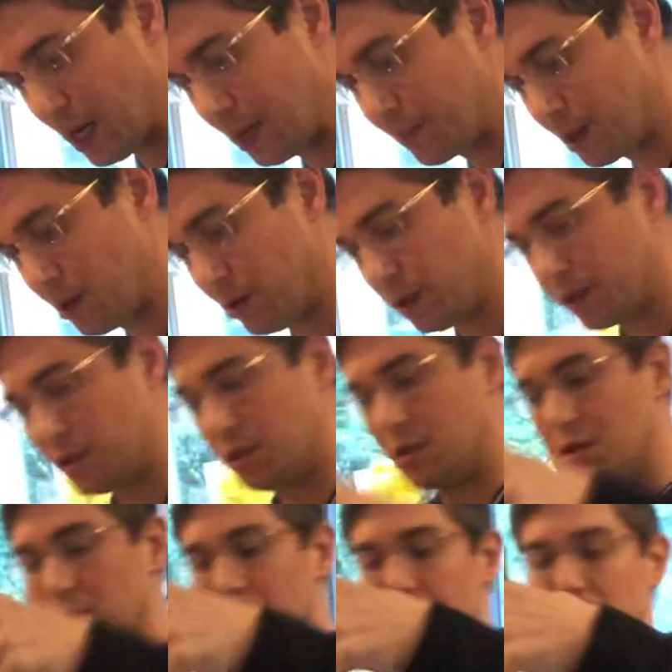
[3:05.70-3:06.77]
I'm going to
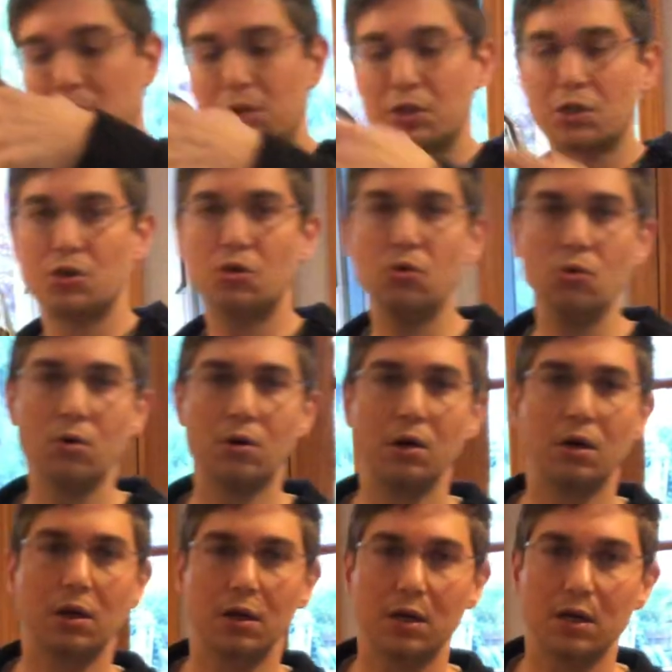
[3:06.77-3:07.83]
use a
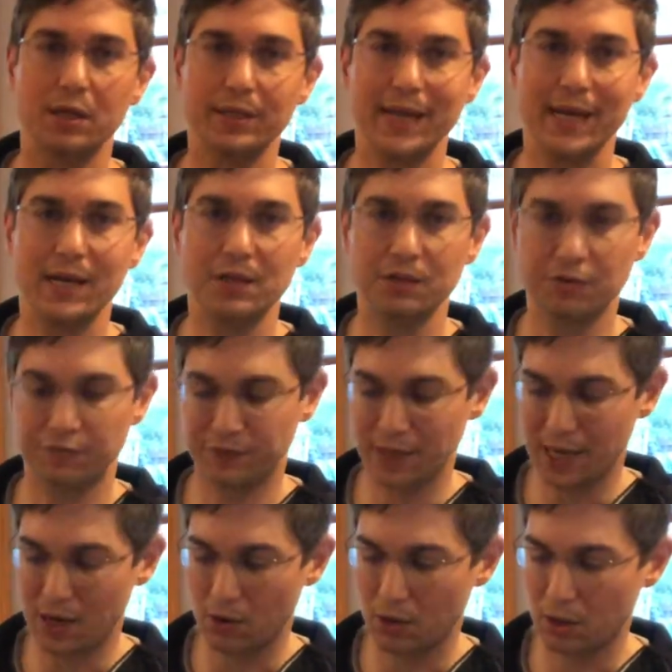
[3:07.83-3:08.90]
liqueur called
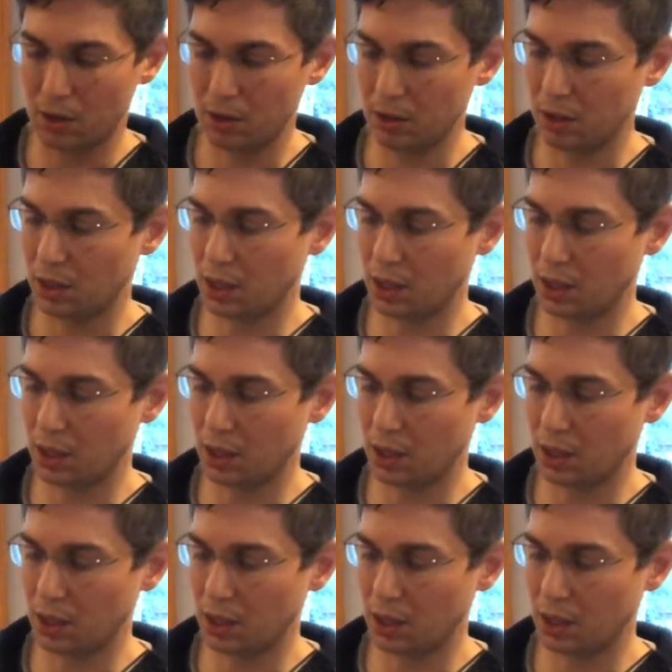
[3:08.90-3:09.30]
elderflower,